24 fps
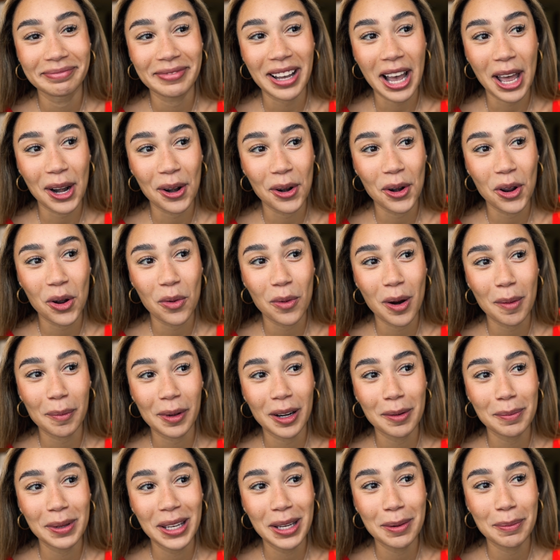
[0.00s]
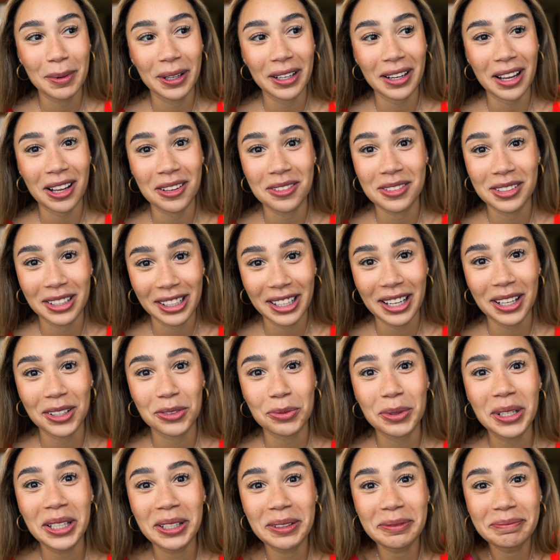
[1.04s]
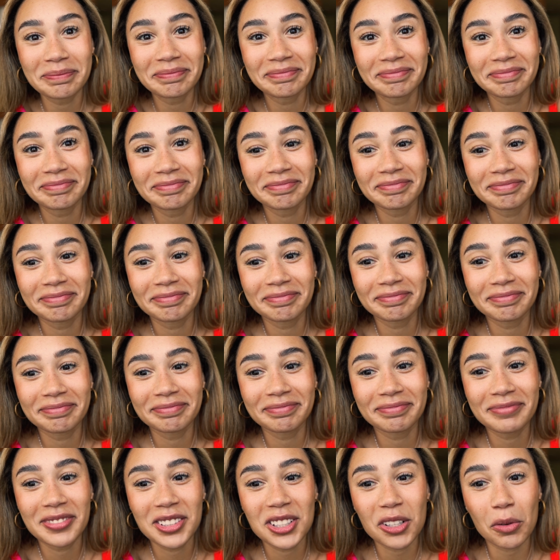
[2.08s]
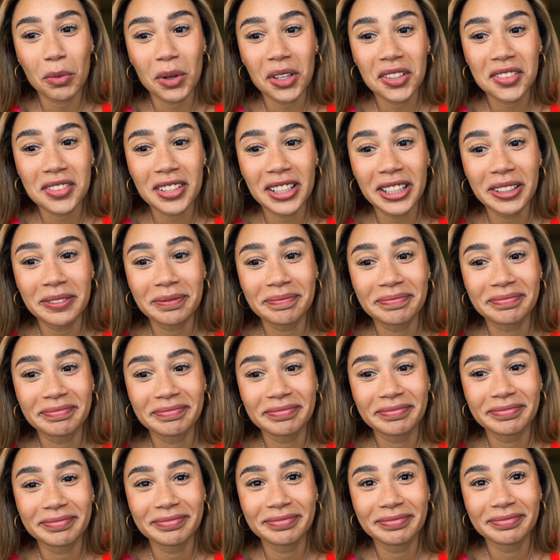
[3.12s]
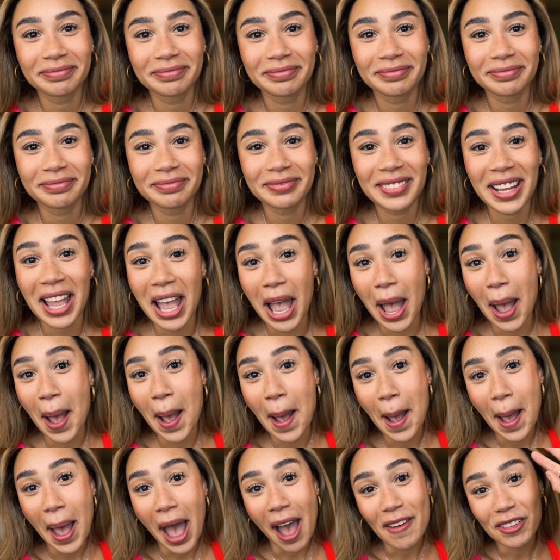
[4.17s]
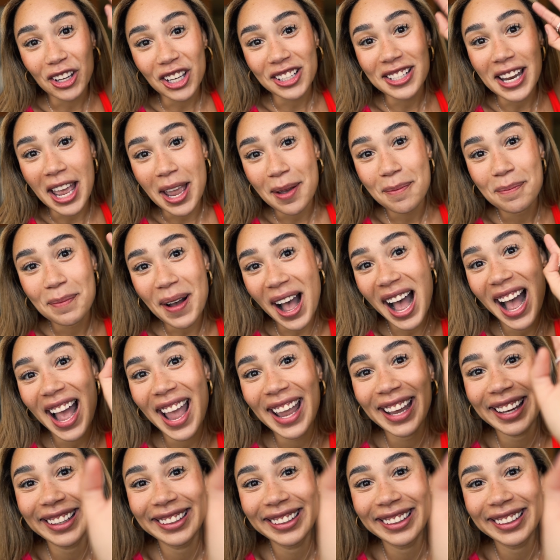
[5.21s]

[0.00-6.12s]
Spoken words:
I don't know where I'm gonna be, but I'll see you next week. So we'll see. Have a good day. Bye.